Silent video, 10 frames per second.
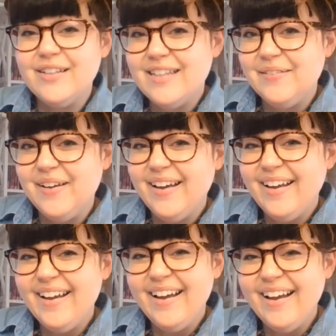you, see,
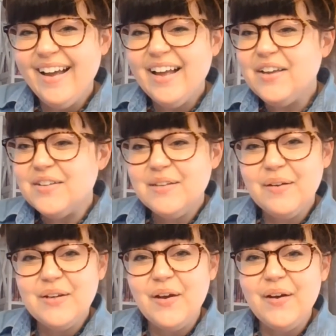you see
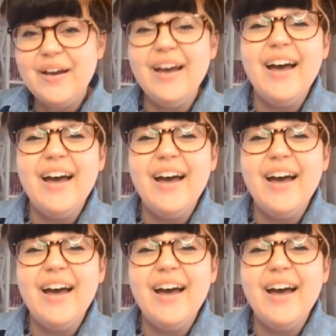my dog?